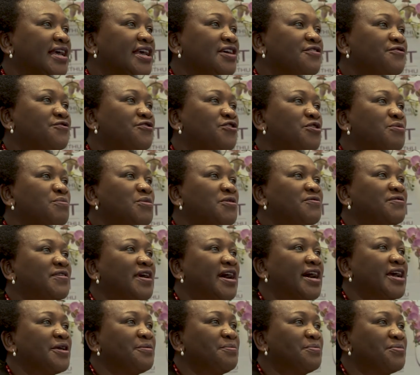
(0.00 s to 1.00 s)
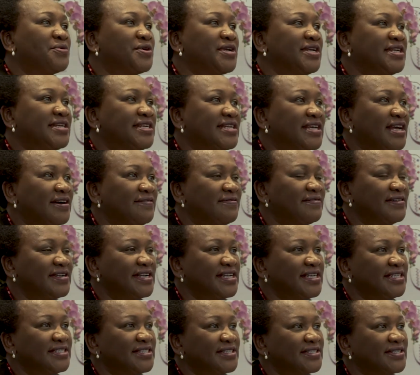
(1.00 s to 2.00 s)
form of hybrid
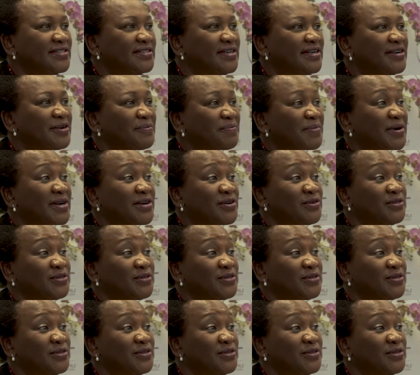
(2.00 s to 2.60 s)
governance and a parallel